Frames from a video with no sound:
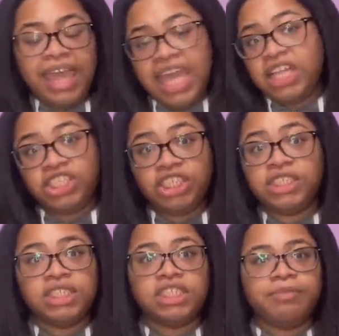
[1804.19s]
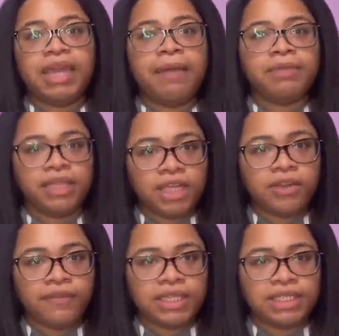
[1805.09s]
And she essentially became the leader
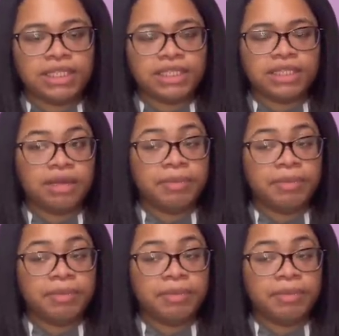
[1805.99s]
of this season. I